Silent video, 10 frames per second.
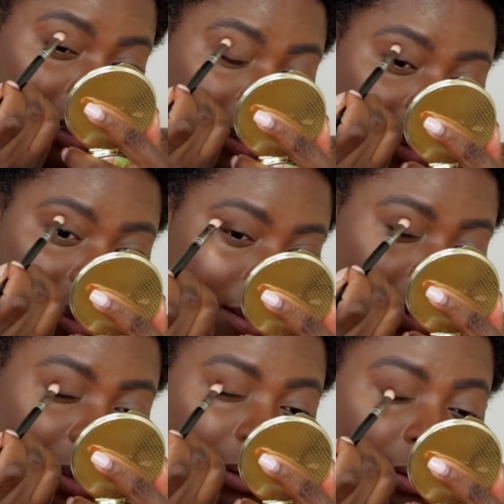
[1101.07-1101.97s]
then
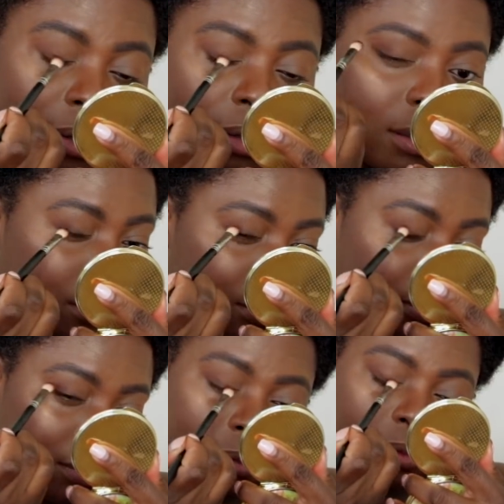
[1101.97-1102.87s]
buffer it
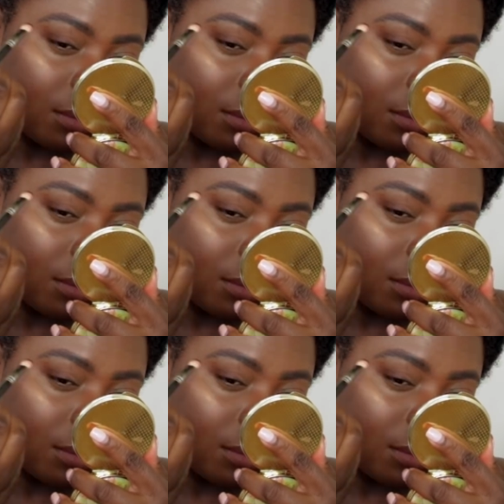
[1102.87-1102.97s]
outwards.